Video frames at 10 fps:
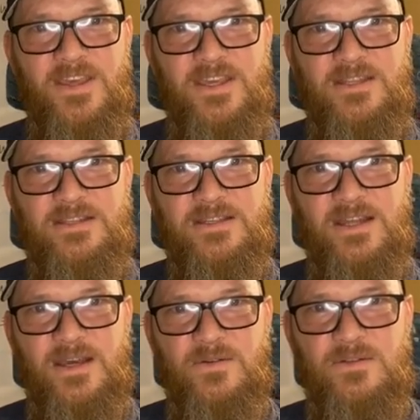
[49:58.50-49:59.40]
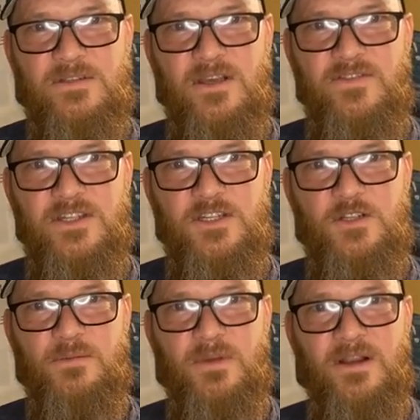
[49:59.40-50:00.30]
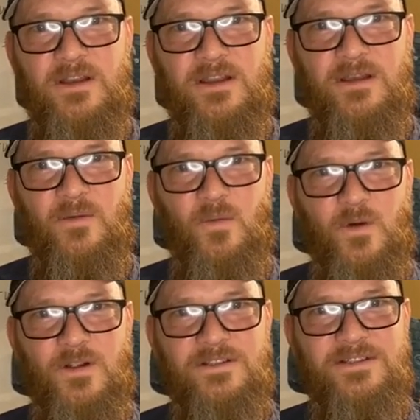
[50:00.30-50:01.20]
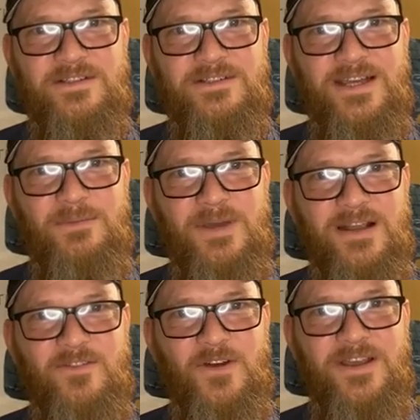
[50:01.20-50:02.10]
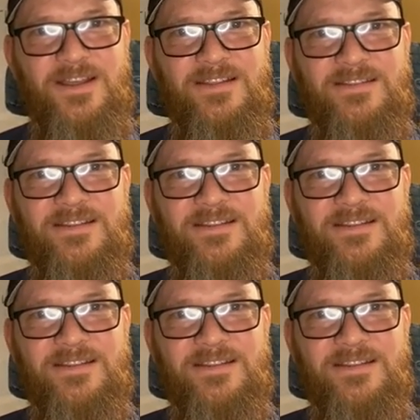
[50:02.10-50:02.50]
the ins and outs of the digital marketing world. Dan McAvoy